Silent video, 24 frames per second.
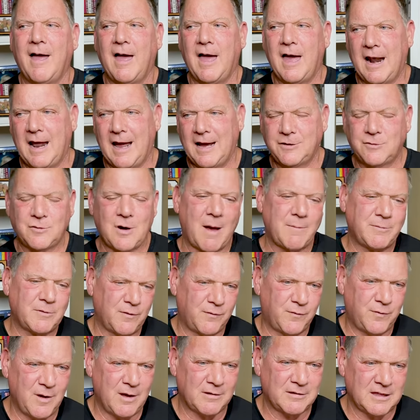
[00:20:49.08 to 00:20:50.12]
and I dropped
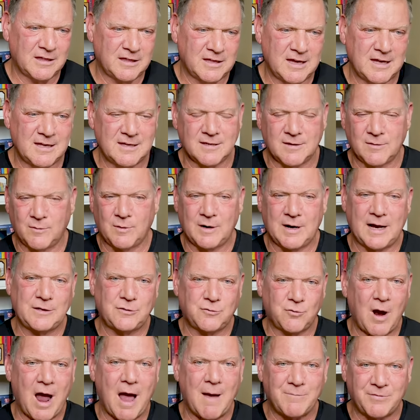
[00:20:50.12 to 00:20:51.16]
a few other things. When I
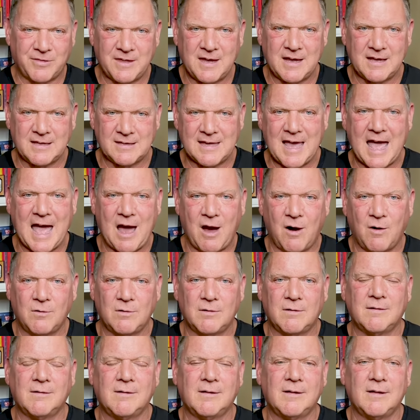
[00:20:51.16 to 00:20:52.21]
drop things
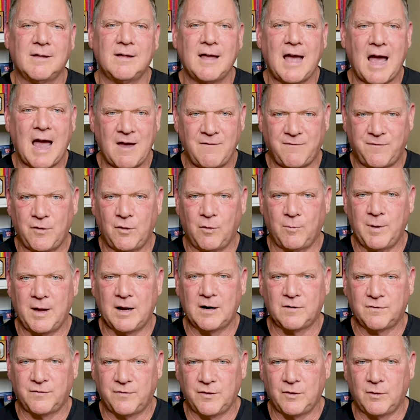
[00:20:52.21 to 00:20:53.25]
out, I feel
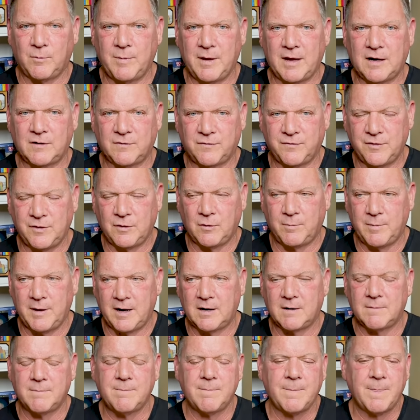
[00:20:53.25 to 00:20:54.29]
better, feel better, feel
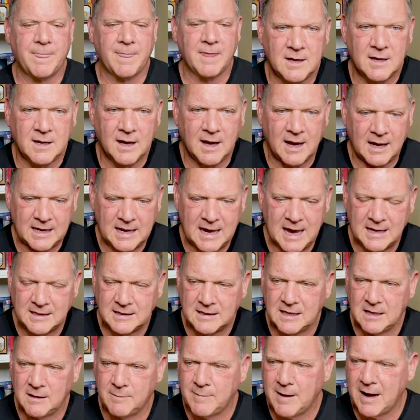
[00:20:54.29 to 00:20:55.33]
better. Again,
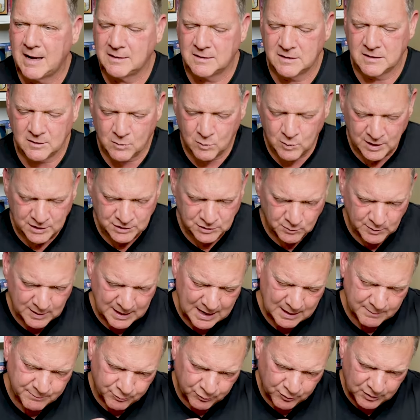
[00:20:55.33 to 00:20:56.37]
getting back to the question we
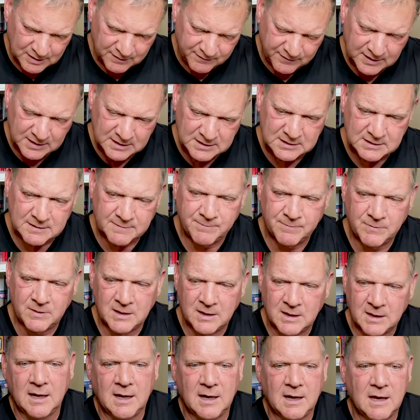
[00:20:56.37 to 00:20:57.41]
had previous,
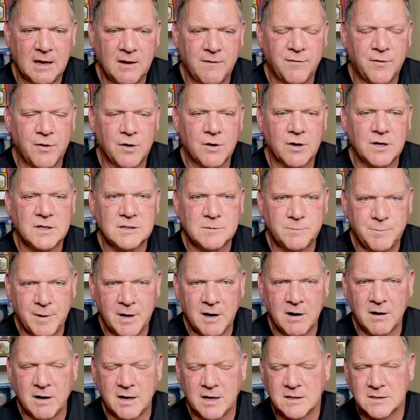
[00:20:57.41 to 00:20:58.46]
if you're
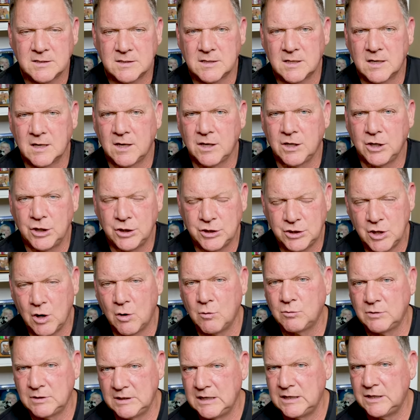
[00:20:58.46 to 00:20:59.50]
experienced, you
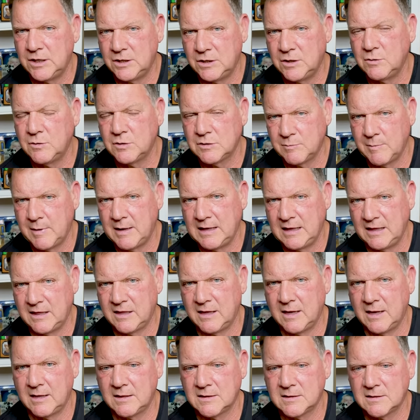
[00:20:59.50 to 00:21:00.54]
don't need to do as many
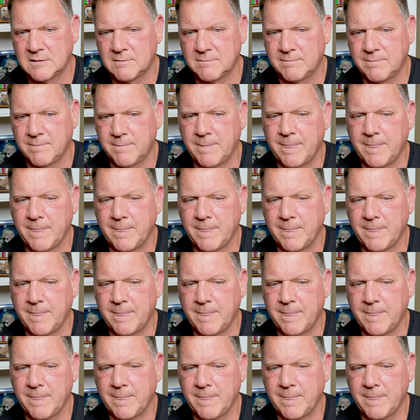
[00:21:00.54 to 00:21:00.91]
things.